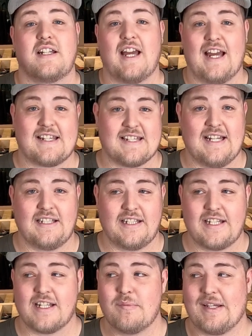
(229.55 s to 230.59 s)
accidentally,
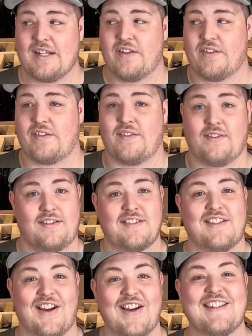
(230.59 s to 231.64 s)
because
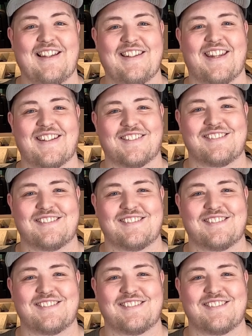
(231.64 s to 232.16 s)
I nearly did.